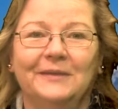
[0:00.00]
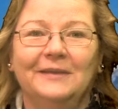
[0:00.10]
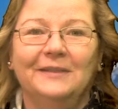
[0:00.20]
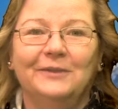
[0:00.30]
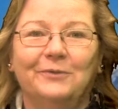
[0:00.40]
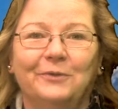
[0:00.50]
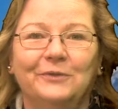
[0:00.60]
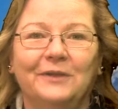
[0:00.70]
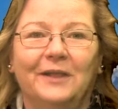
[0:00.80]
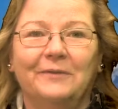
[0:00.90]
The
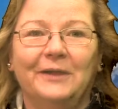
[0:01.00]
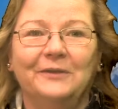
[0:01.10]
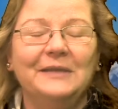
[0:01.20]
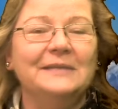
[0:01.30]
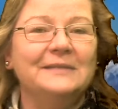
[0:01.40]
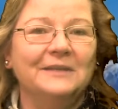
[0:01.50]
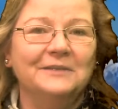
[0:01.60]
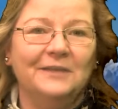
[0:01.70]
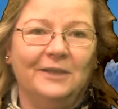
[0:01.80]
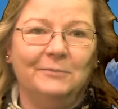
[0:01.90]
growth in Colorado is
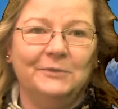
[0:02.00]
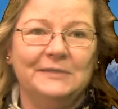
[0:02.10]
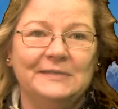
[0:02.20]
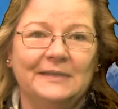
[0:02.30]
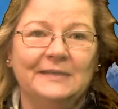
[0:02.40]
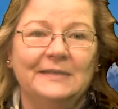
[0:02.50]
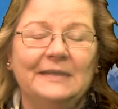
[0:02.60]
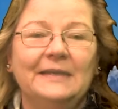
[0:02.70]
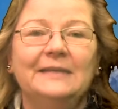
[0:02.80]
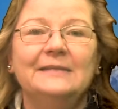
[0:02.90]
undeniable, he said.
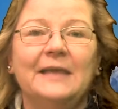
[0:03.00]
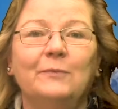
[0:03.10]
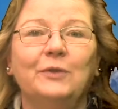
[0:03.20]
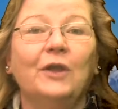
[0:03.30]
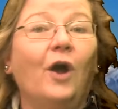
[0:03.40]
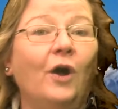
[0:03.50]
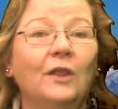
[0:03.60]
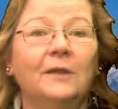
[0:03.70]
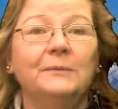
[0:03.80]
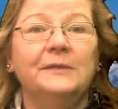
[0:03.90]
It is happening
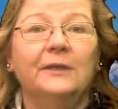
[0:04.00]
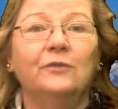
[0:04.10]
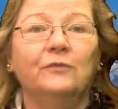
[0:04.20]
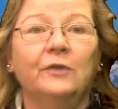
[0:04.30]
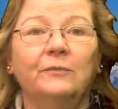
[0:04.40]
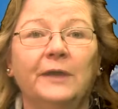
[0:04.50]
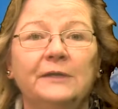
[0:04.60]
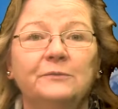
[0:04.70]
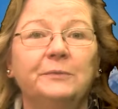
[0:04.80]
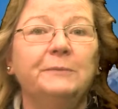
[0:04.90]
all up and down the Front
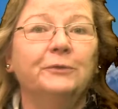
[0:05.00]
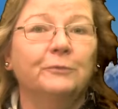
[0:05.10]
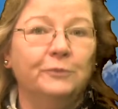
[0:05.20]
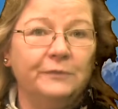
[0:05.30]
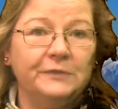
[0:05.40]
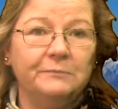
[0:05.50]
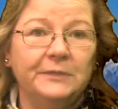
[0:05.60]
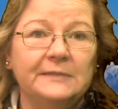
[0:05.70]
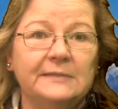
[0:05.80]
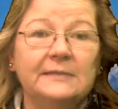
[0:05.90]
Range. People are moving to
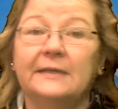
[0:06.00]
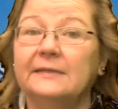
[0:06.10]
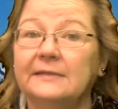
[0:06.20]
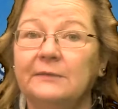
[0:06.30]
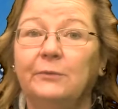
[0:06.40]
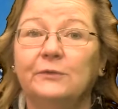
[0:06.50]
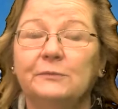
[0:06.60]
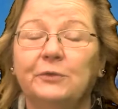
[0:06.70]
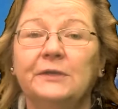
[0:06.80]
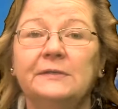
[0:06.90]
places like Steamboat
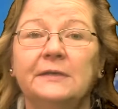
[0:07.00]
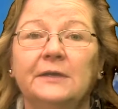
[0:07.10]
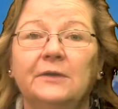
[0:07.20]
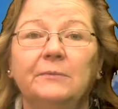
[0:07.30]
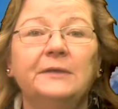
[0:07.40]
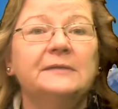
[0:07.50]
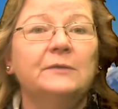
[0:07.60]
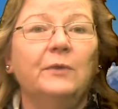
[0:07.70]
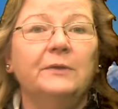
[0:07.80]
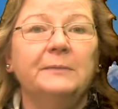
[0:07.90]
Springs because they
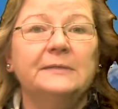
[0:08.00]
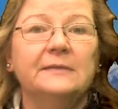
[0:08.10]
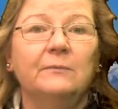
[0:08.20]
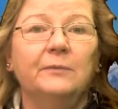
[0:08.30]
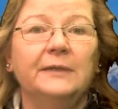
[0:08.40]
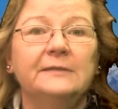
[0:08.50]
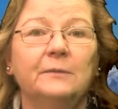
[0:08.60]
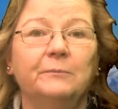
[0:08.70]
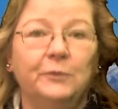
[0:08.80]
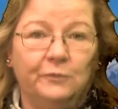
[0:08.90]
want to be someplace
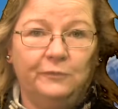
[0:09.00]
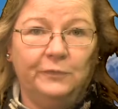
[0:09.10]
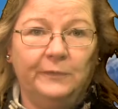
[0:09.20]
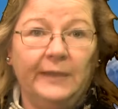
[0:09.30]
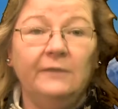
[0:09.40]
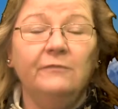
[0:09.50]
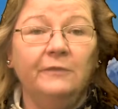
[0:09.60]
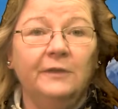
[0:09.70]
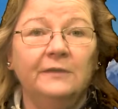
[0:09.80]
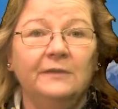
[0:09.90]
beautiful and
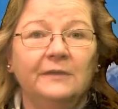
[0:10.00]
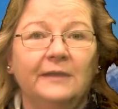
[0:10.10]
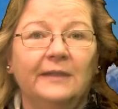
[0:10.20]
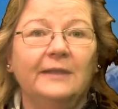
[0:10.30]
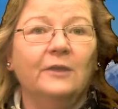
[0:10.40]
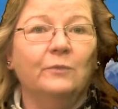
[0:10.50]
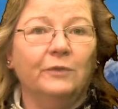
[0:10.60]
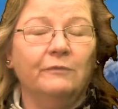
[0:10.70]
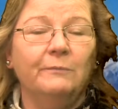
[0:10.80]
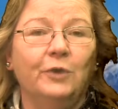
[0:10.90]
fun, and they can
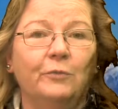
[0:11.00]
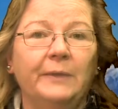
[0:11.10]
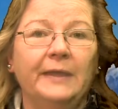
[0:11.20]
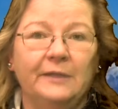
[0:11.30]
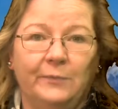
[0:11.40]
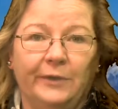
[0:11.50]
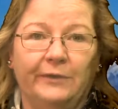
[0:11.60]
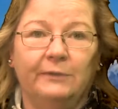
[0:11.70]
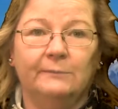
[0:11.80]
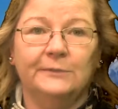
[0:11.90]
work from home anywhere,
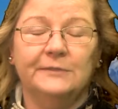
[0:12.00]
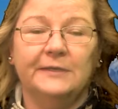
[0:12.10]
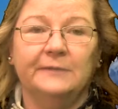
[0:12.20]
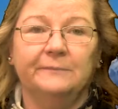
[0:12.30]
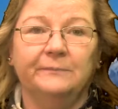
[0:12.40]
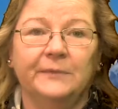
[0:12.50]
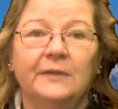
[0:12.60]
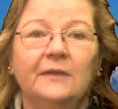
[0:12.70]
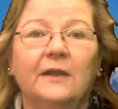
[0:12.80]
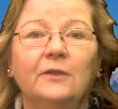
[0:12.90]
Helmers said.
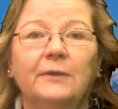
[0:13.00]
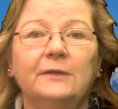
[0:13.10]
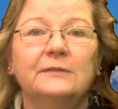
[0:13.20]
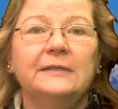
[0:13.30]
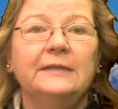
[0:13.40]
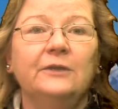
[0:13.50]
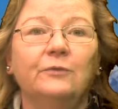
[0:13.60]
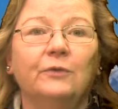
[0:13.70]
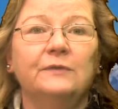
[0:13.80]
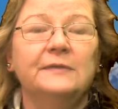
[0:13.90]
Colorado's leading
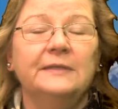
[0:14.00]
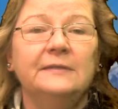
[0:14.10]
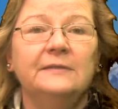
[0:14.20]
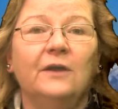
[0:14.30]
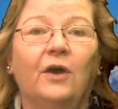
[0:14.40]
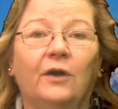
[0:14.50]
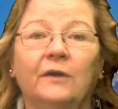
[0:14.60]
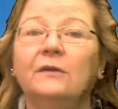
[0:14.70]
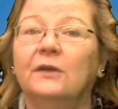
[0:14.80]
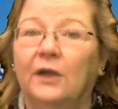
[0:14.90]
growth cities
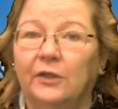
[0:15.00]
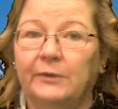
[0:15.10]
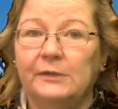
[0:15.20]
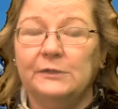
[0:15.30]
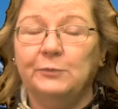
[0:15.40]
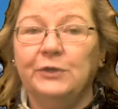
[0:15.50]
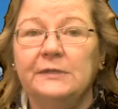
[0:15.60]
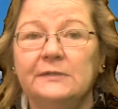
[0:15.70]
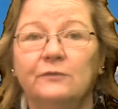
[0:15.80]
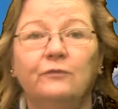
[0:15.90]
are Colorado
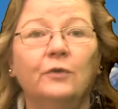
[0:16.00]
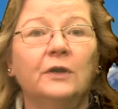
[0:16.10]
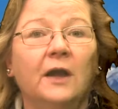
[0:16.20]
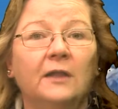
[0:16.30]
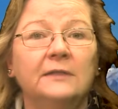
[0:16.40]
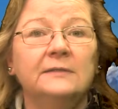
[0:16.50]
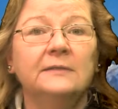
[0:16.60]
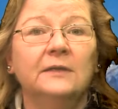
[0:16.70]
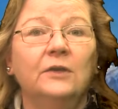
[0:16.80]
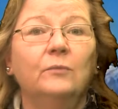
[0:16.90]
Springs, Fort Collins,
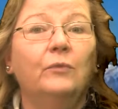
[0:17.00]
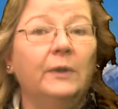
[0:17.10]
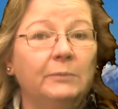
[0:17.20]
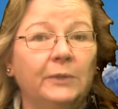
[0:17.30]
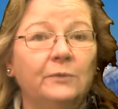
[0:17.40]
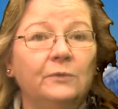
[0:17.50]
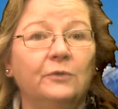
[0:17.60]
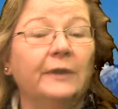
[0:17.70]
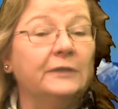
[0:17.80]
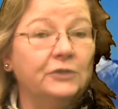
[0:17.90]
Pueblo,
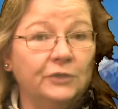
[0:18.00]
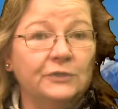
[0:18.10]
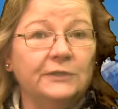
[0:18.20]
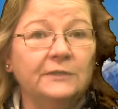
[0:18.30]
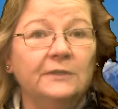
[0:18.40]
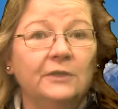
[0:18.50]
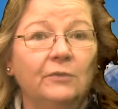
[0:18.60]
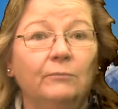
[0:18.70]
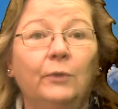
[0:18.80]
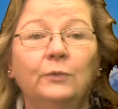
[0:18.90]
Grand Junction,
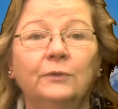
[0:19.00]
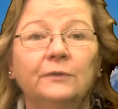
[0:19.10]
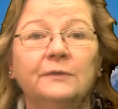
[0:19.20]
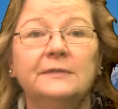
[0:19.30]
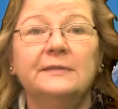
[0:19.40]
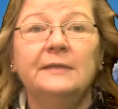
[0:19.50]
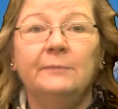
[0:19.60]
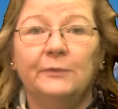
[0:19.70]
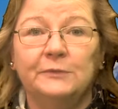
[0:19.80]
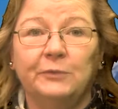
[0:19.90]
Boulder,
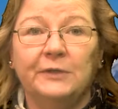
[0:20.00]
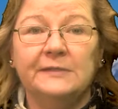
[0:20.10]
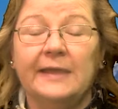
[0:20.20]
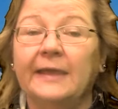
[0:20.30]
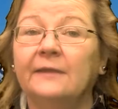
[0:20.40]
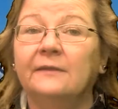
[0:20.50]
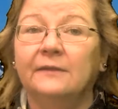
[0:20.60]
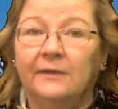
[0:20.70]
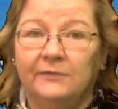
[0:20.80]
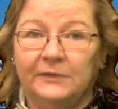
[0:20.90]
Steamboat Springs, and
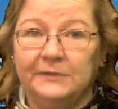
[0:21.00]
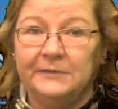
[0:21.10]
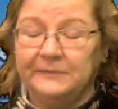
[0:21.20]
Loveland.